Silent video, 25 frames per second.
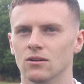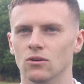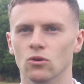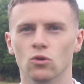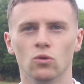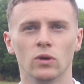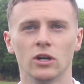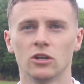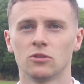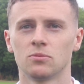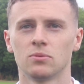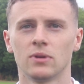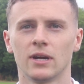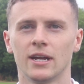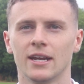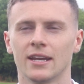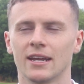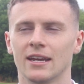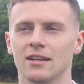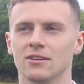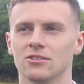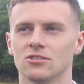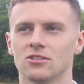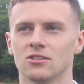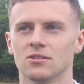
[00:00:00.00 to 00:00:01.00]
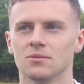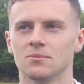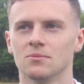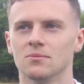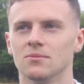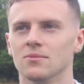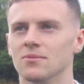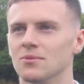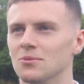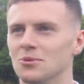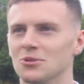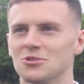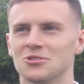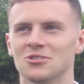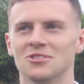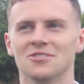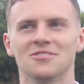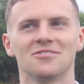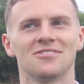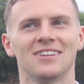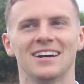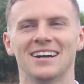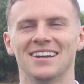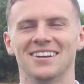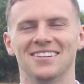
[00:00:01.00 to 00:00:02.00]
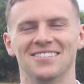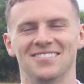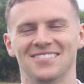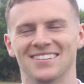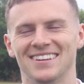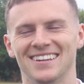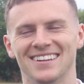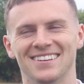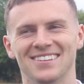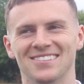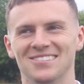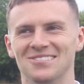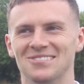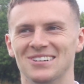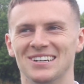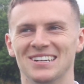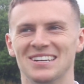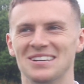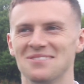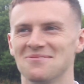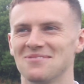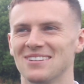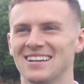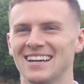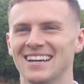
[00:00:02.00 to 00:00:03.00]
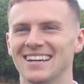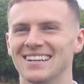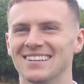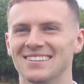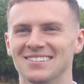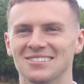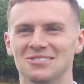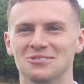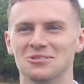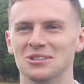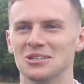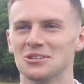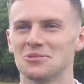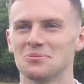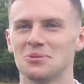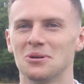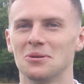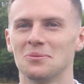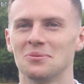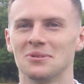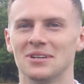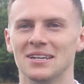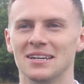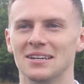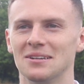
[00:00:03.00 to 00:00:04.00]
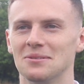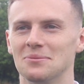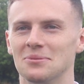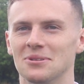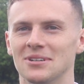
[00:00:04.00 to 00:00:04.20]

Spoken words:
Always playing against them. Wasn't a fan of it, the way they played. Always popping it.